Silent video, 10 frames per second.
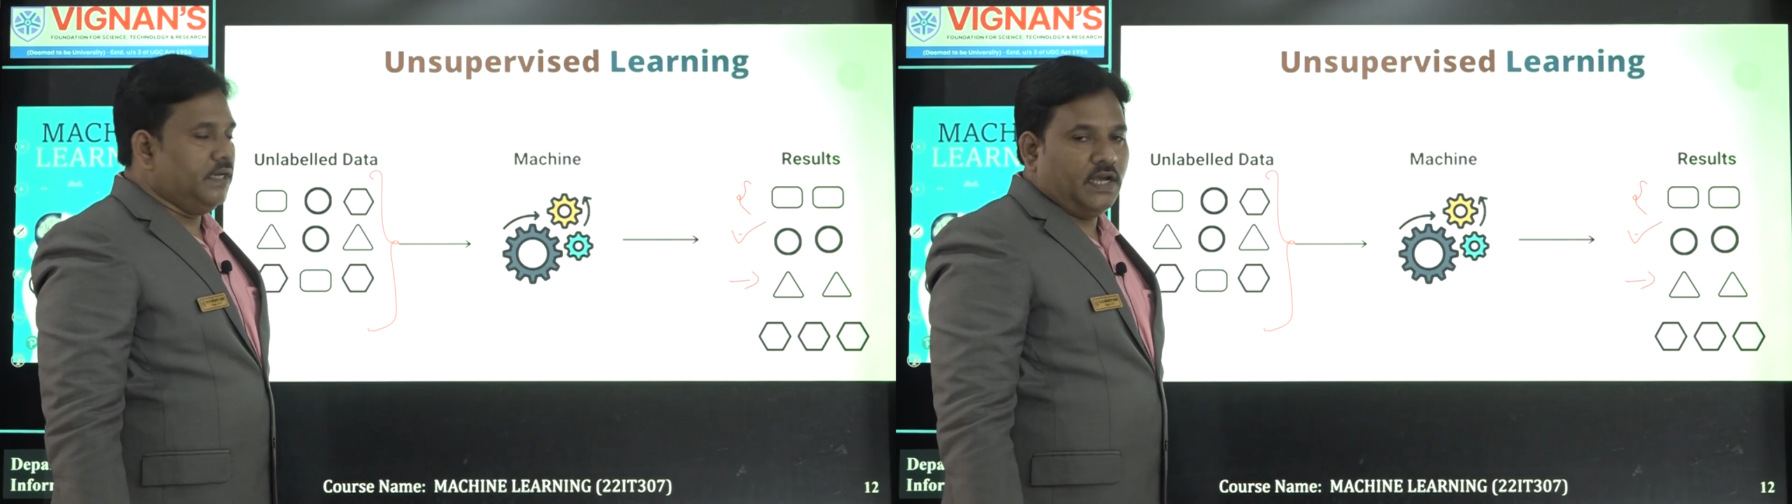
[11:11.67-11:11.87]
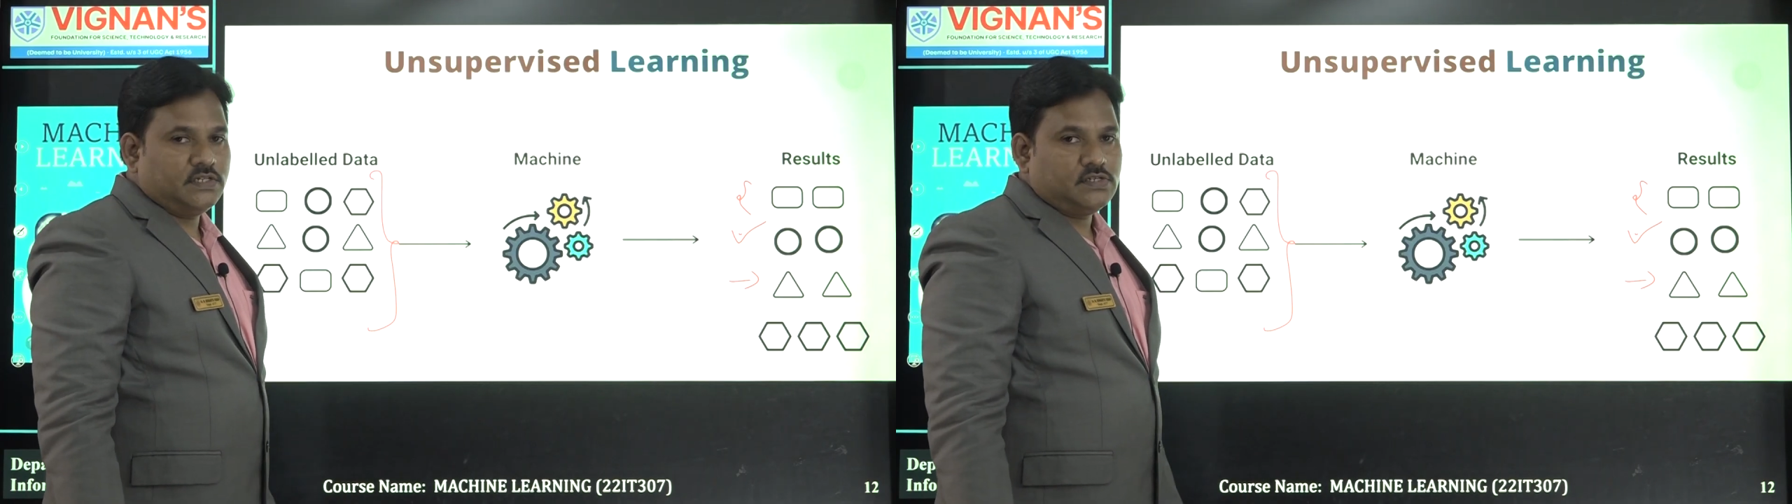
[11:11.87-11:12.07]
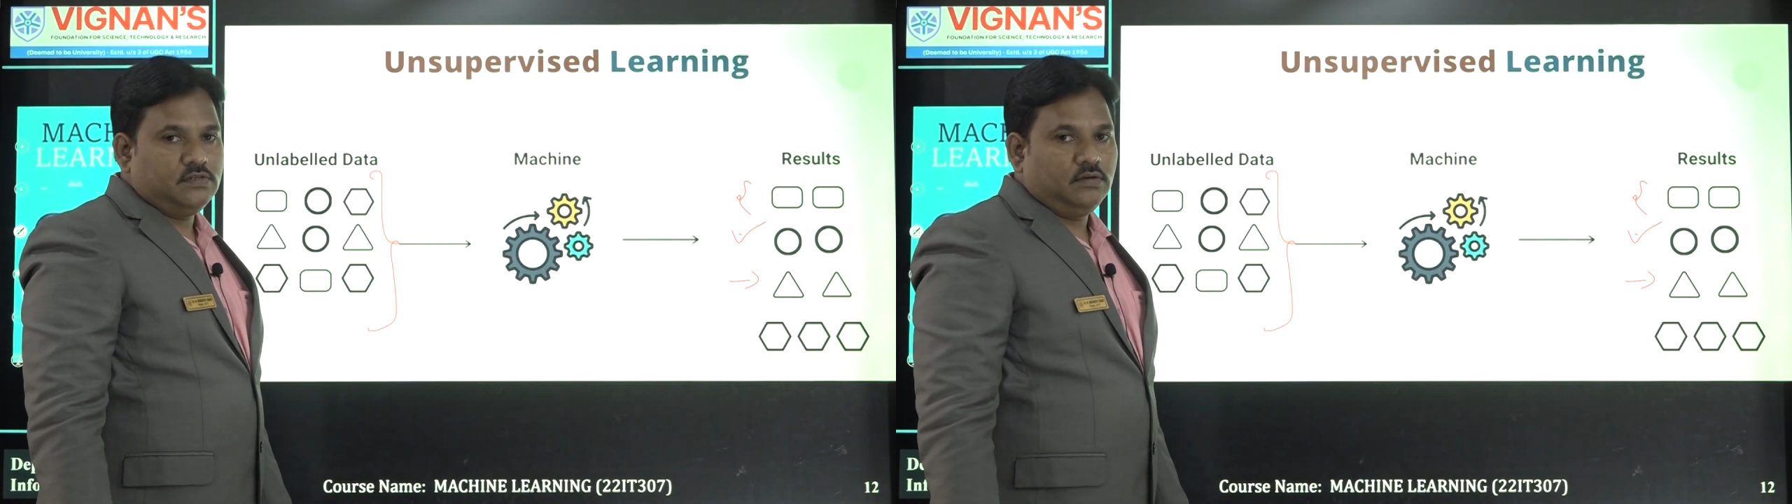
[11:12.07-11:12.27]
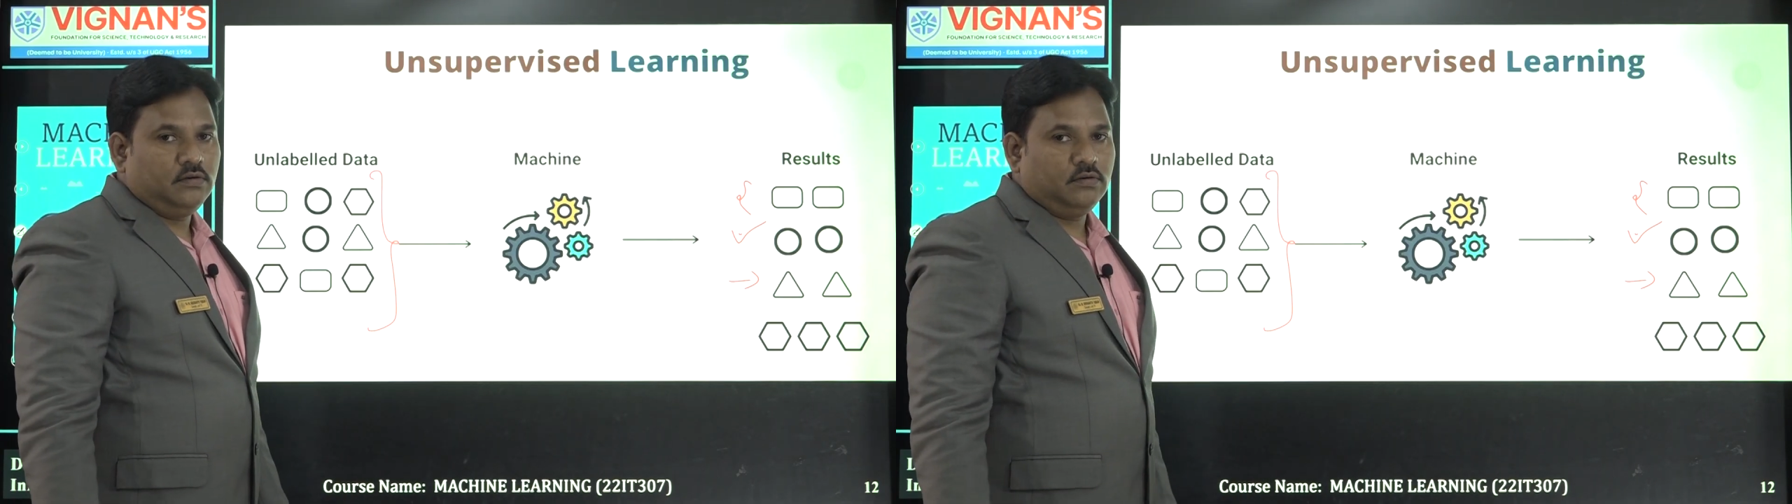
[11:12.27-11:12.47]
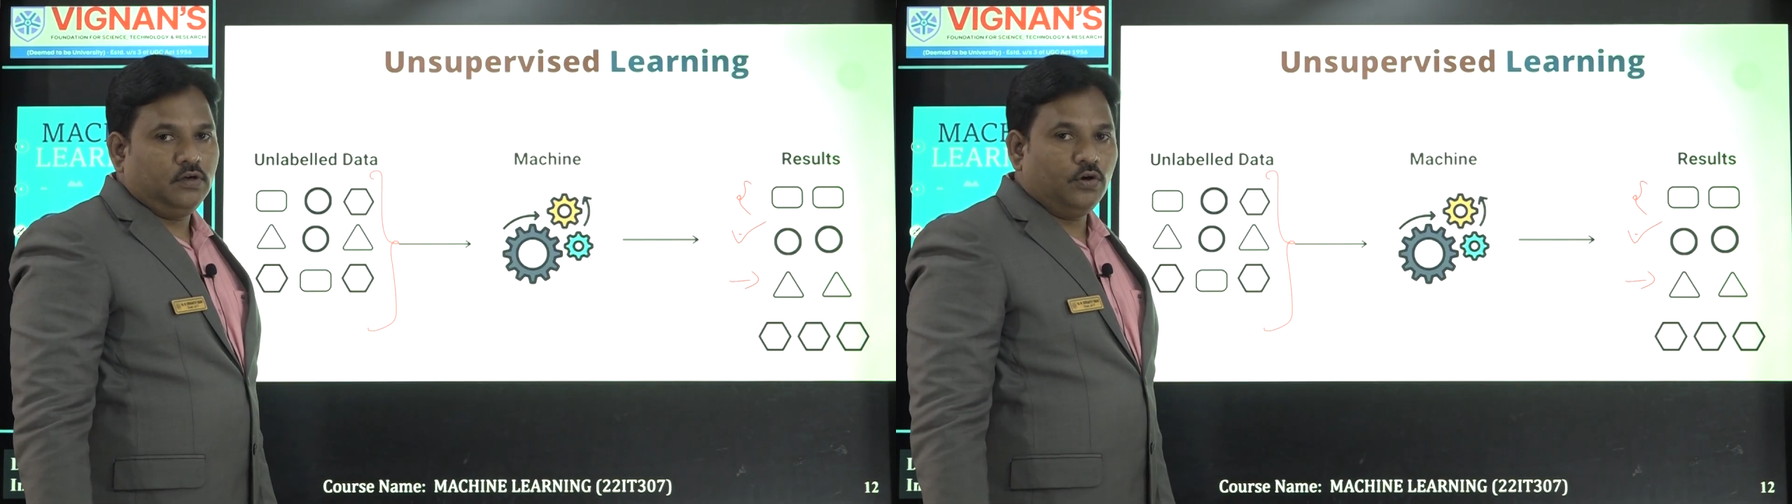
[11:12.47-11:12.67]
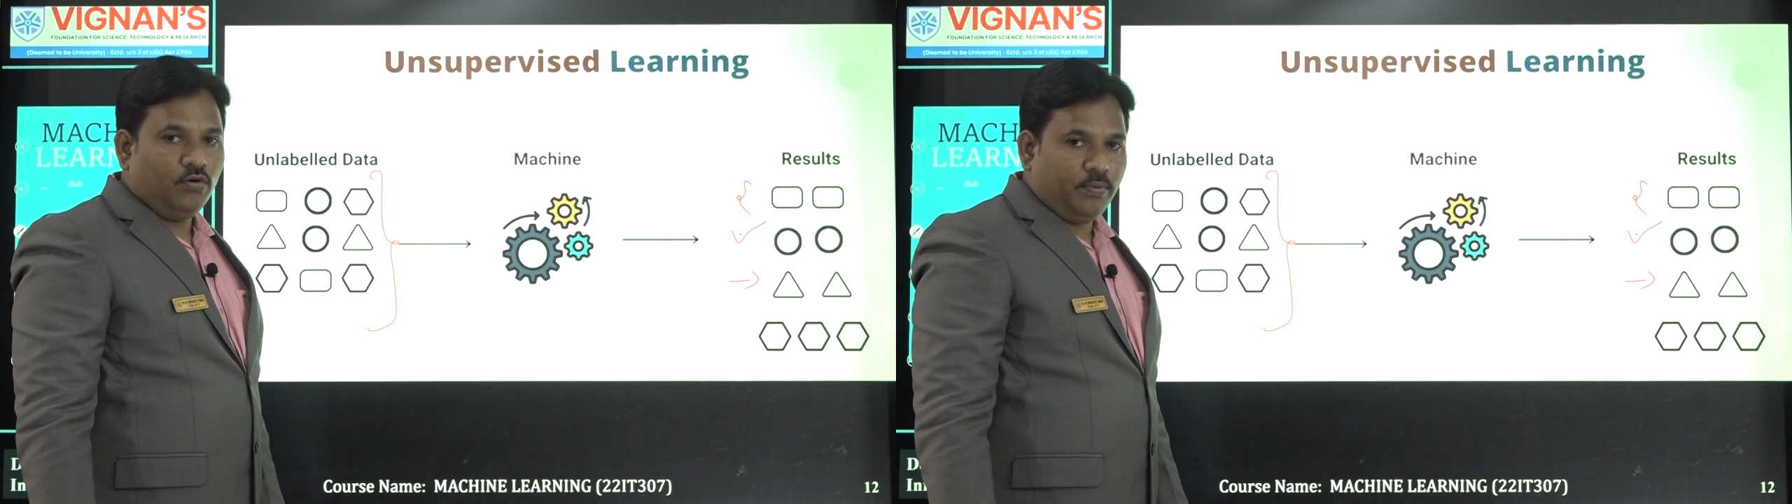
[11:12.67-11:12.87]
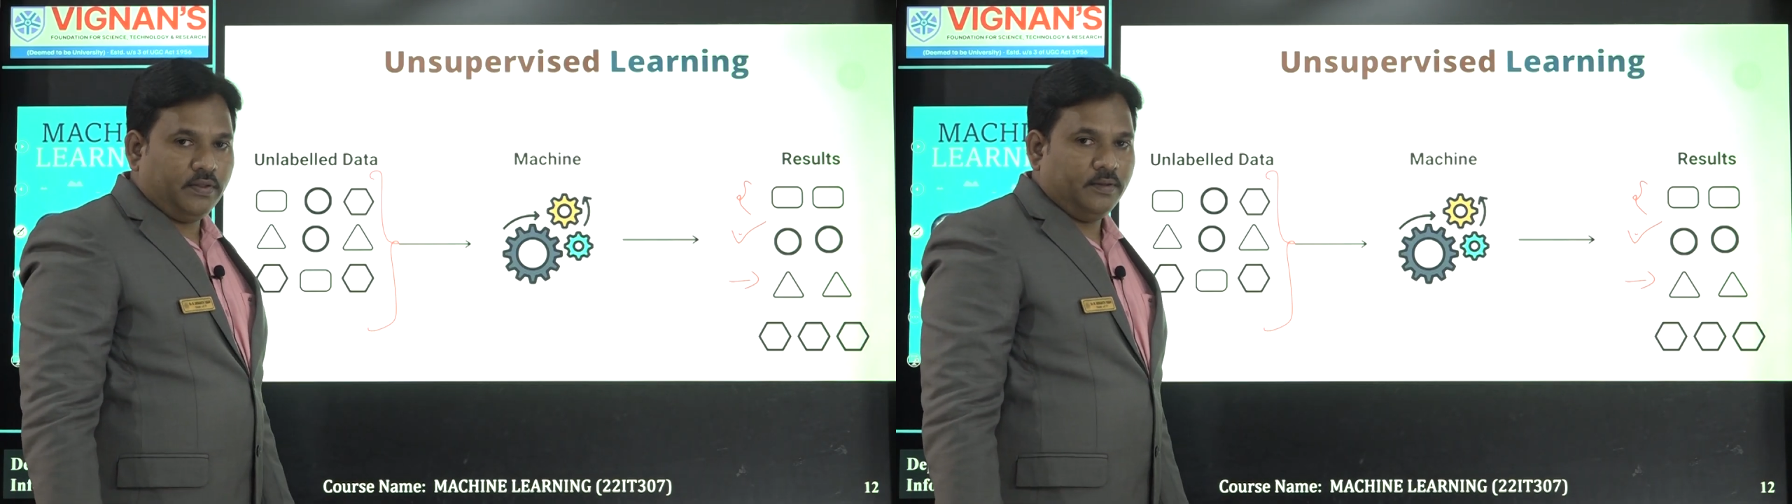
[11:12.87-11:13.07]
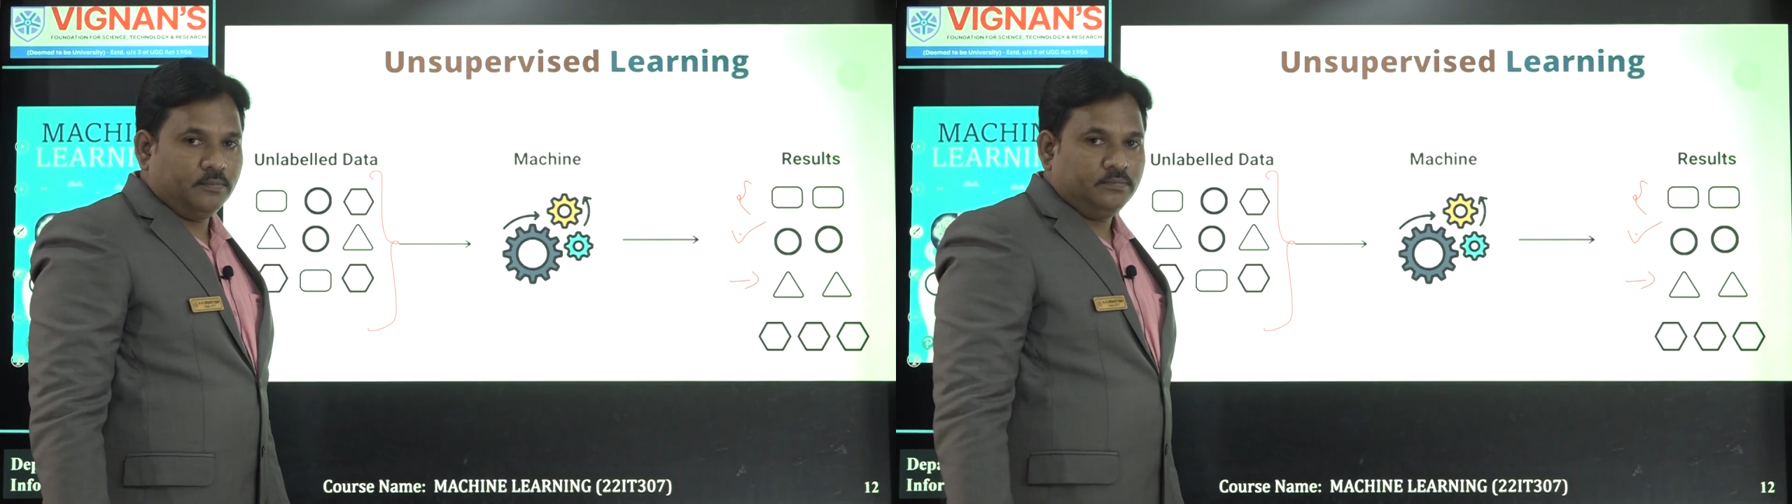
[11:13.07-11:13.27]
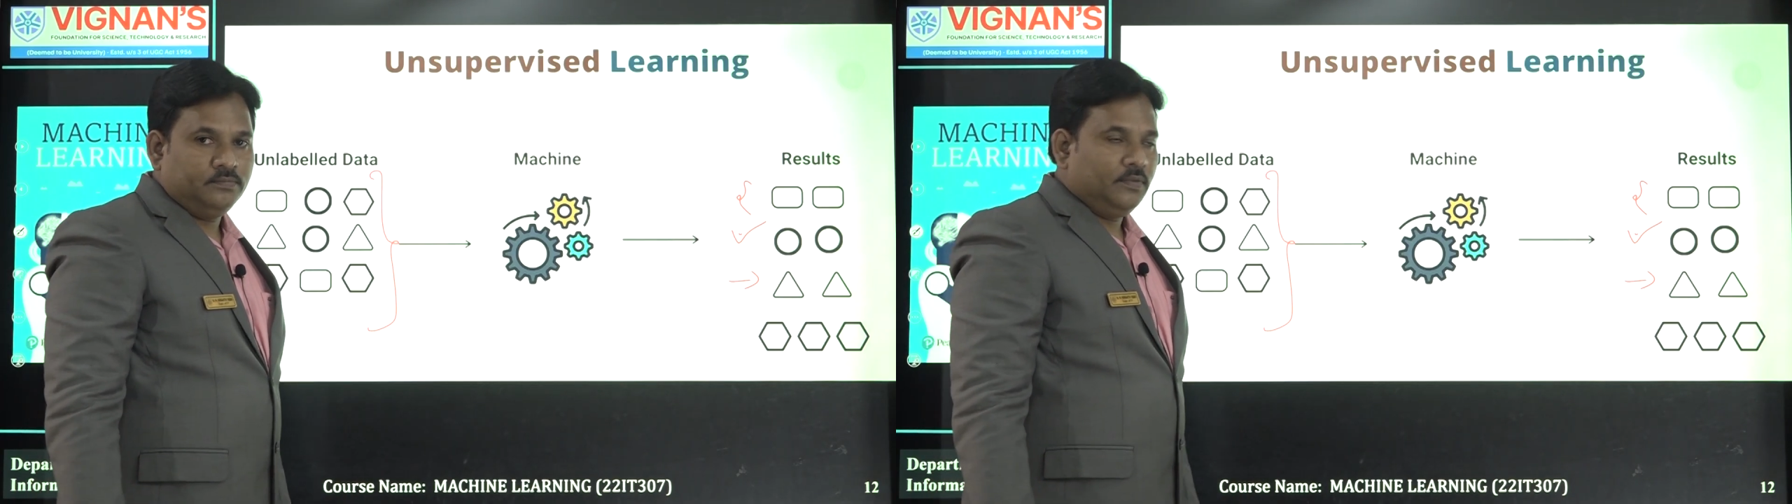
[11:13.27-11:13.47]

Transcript: has grouped them.